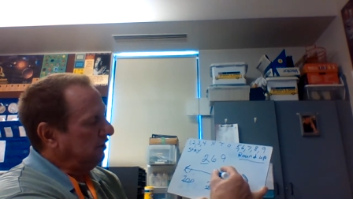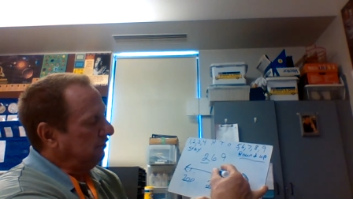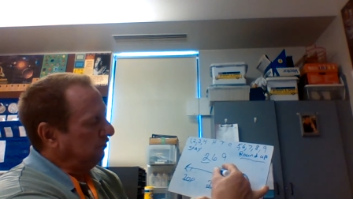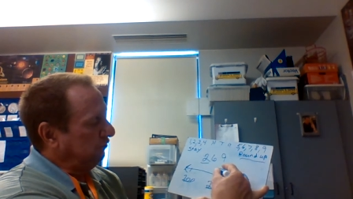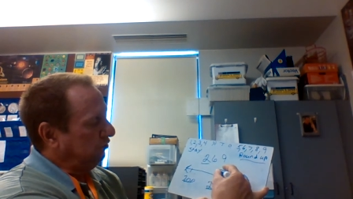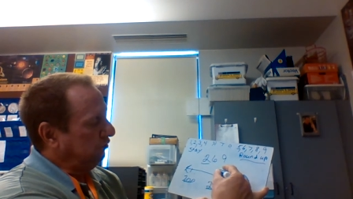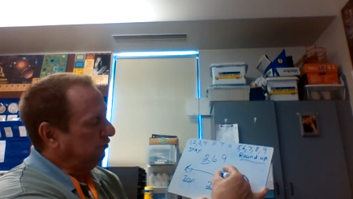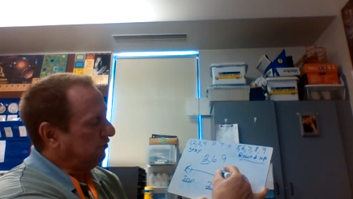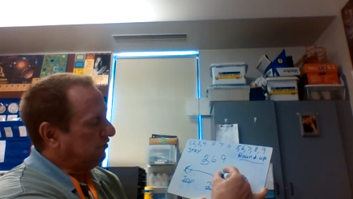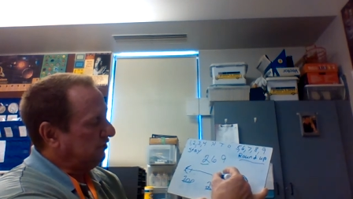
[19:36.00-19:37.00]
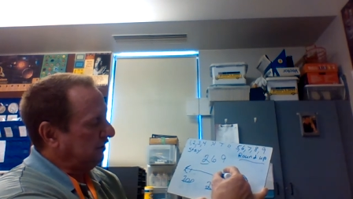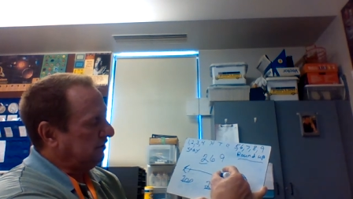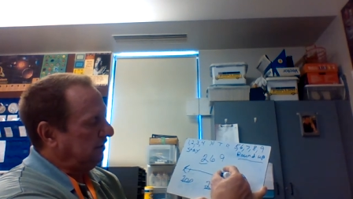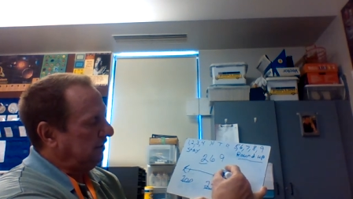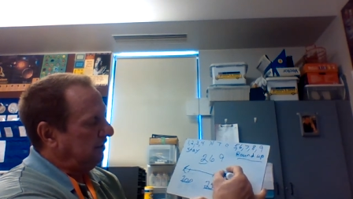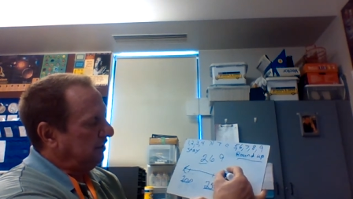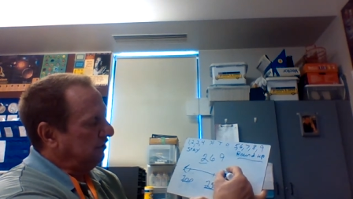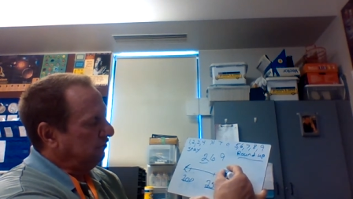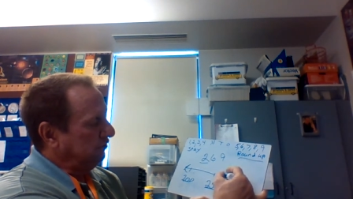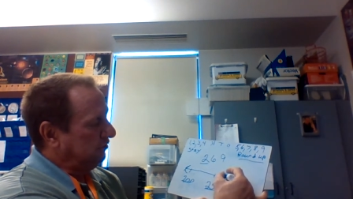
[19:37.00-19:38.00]
So 260,
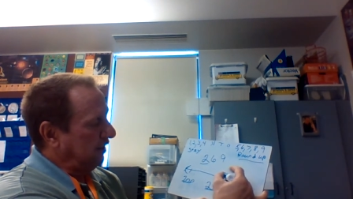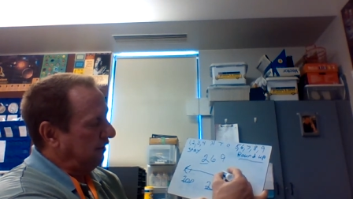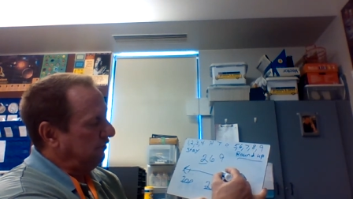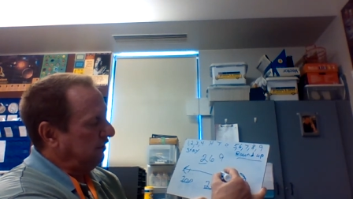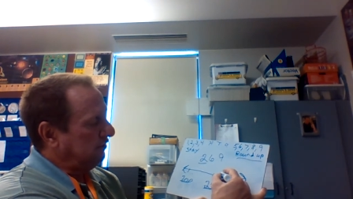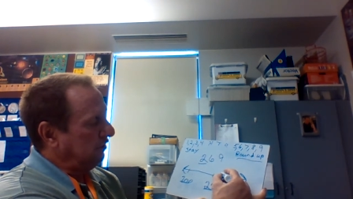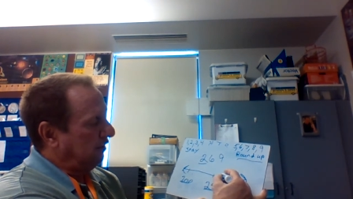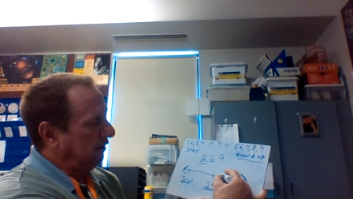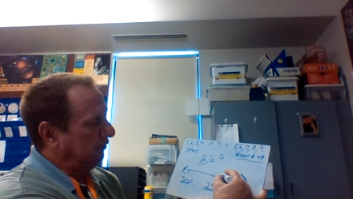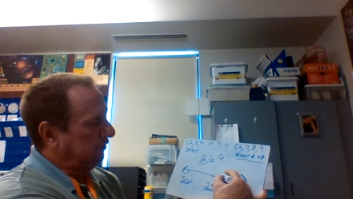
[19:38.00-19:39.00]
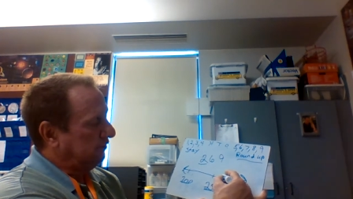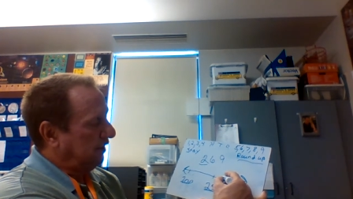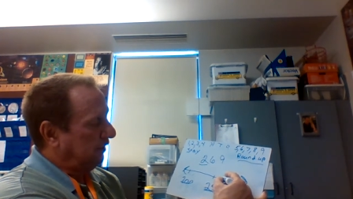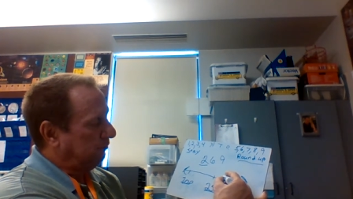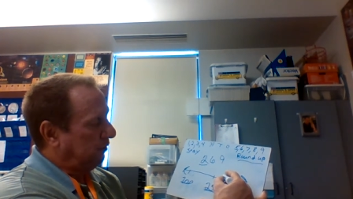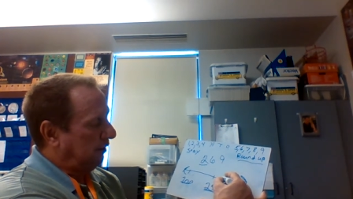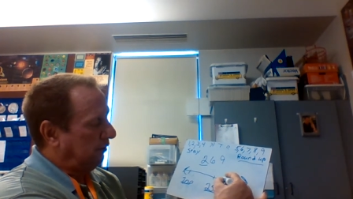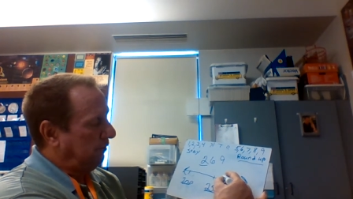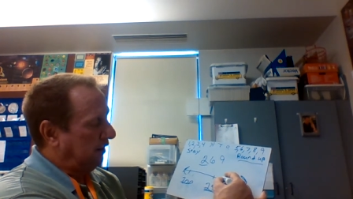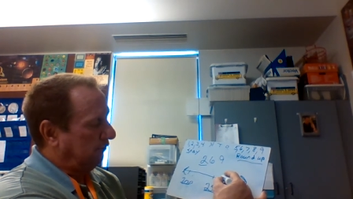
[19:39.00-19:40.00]
270. So I'm going to say it's probably
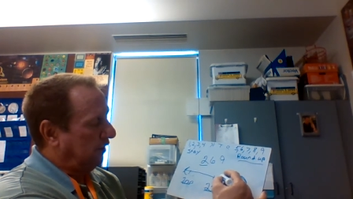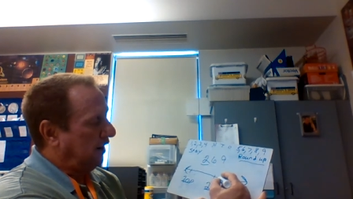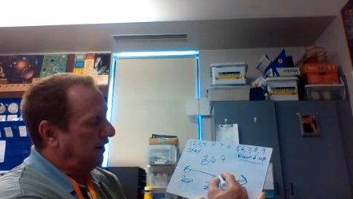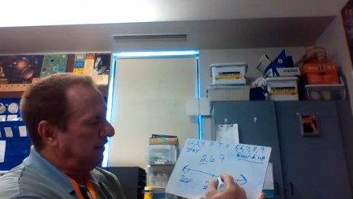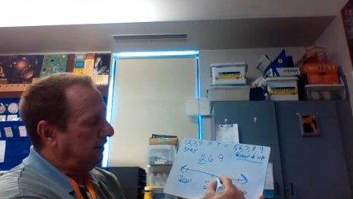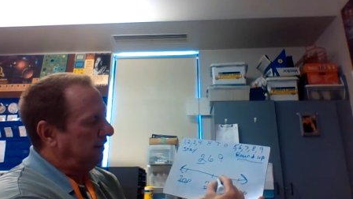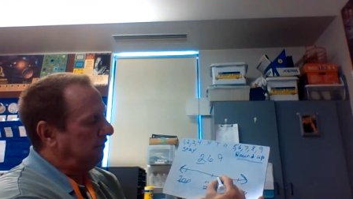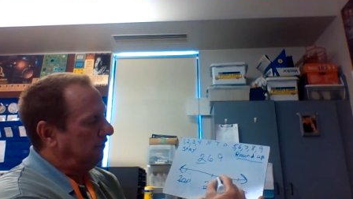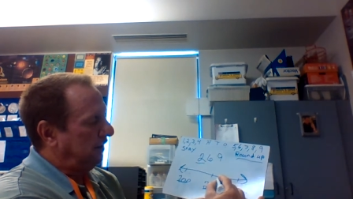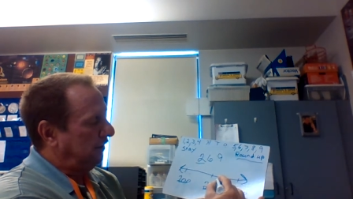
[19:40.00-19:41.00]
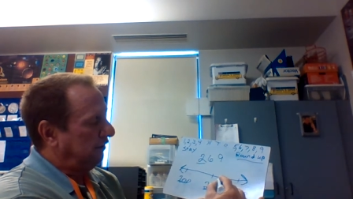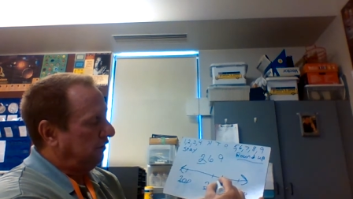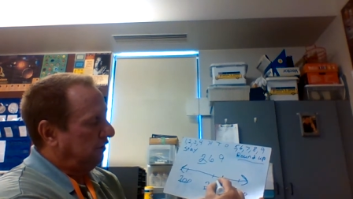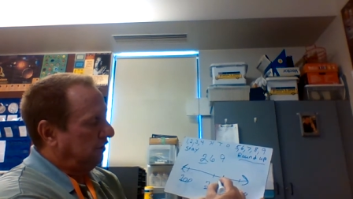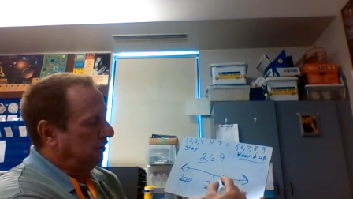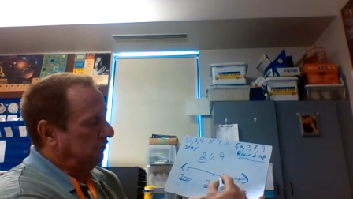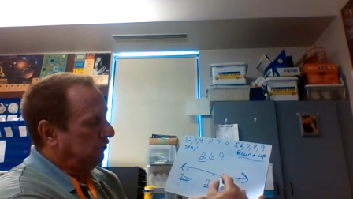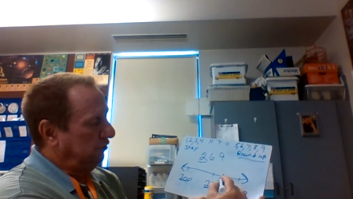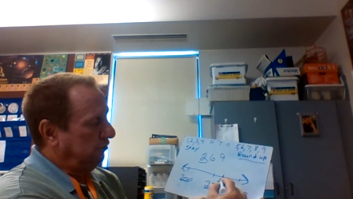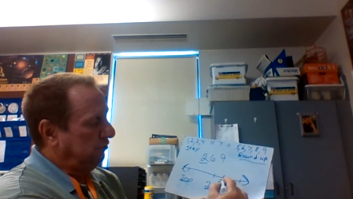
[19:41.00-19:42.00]
about right in there,
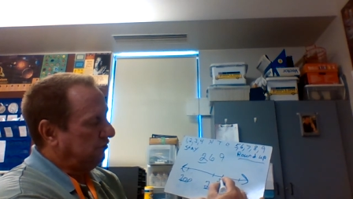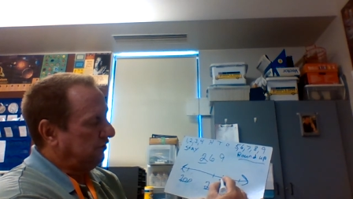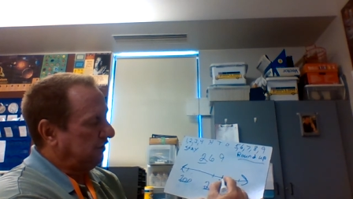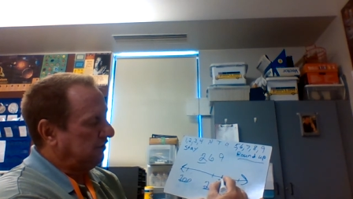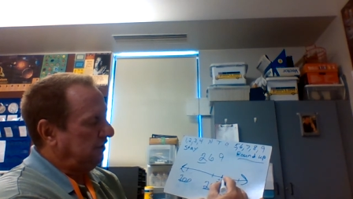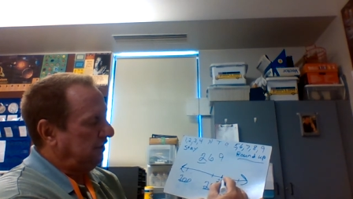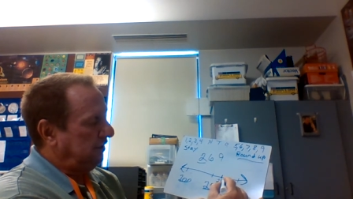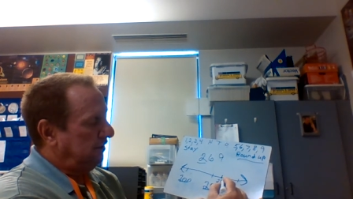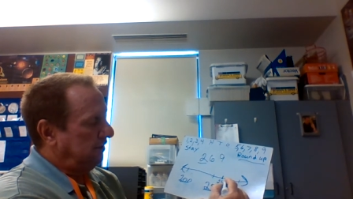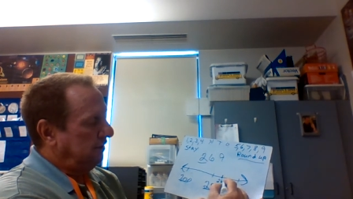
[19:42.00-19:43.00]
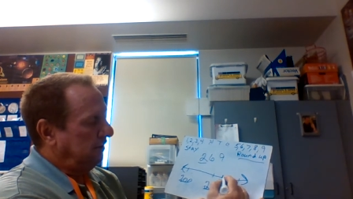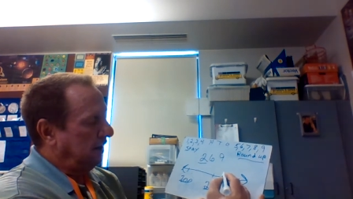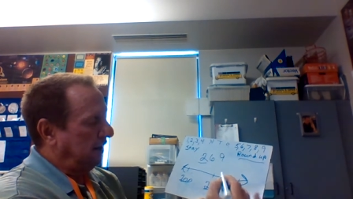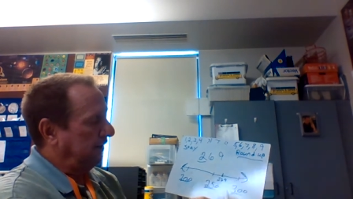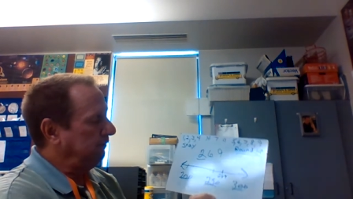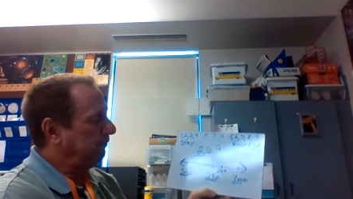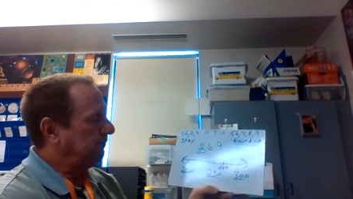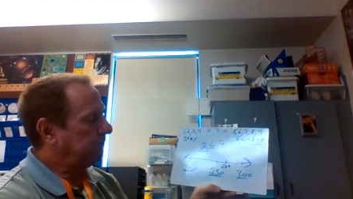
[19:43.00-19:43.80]
269.